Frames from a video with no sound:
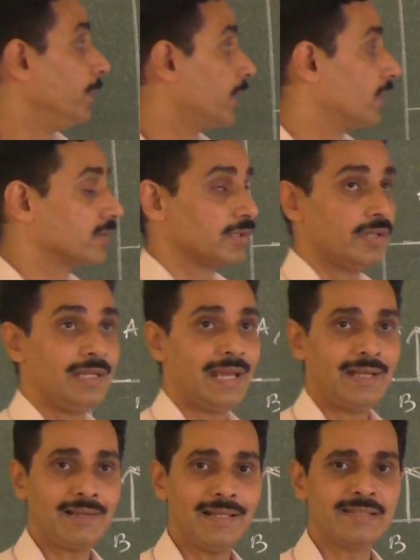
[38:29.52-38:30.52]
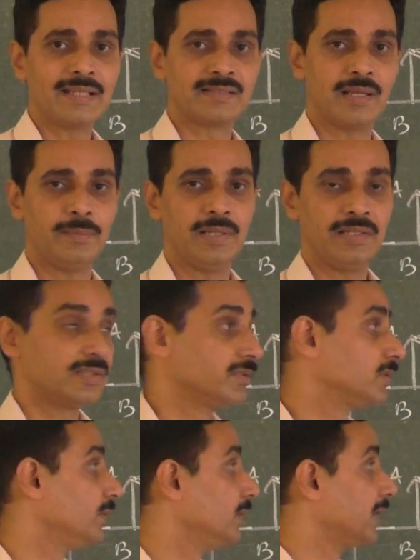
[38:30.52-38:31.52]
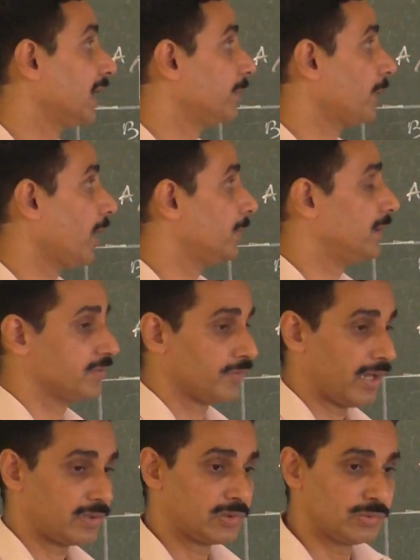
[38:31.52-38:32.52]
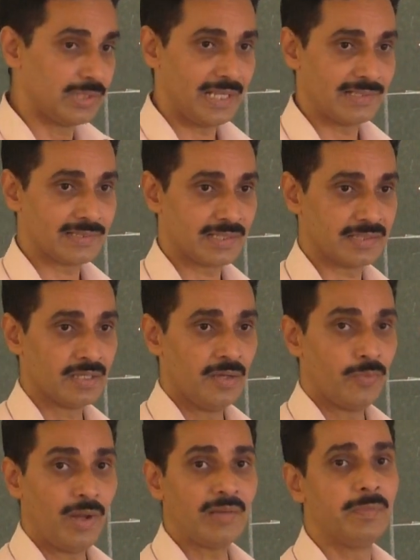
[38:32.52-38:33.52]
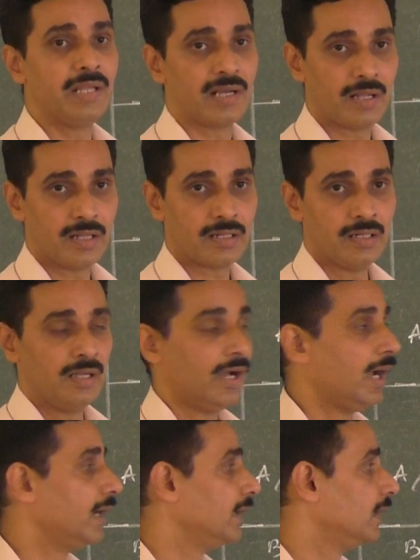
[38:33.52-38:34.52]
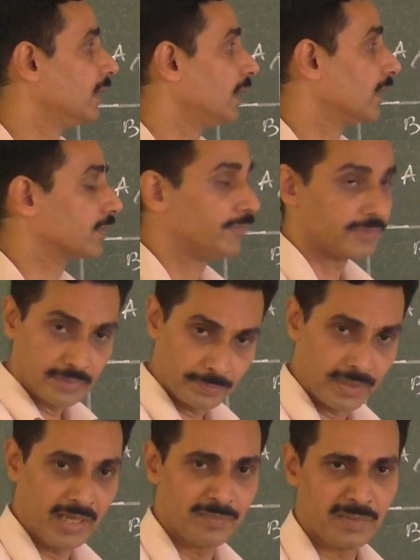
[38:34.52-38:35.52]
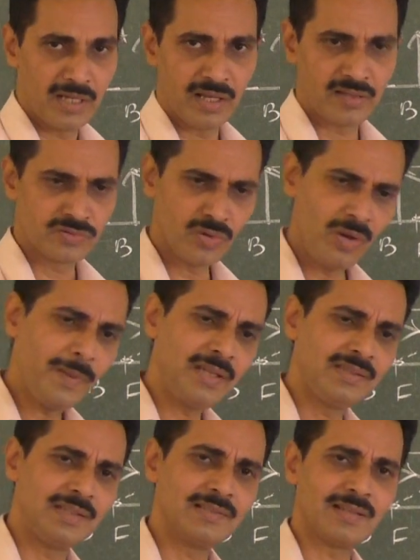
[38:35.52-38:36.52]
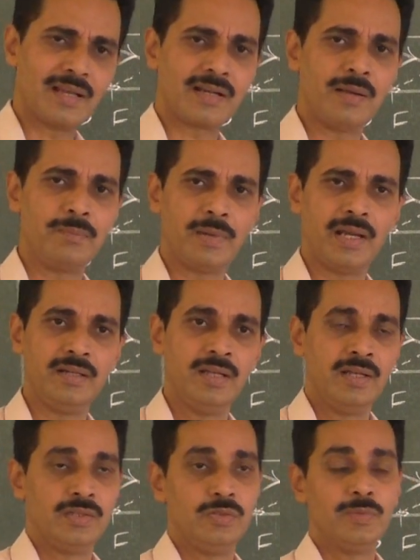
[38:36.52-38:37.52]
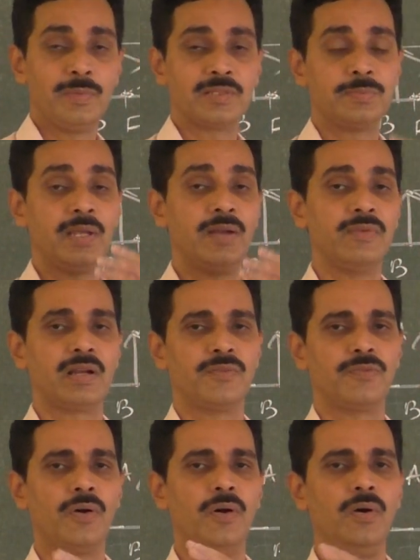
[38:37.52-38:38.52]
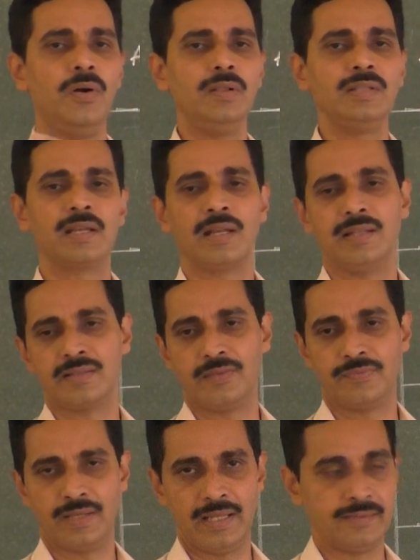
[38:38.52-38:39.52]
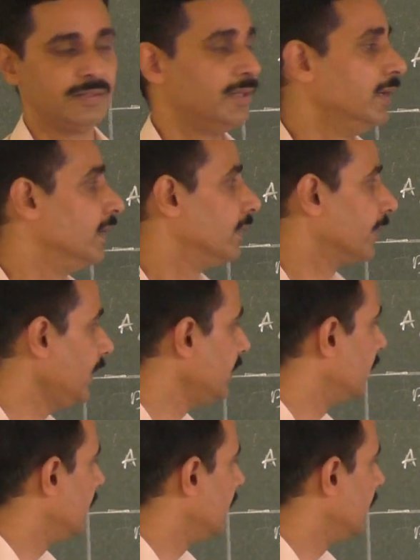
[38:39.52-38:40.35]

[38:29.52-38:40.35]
Because in entrance examinations you will get problems where two lenses, one mirror and the plane mirror, so many things are combined. You must be aware of all the rays of light, right?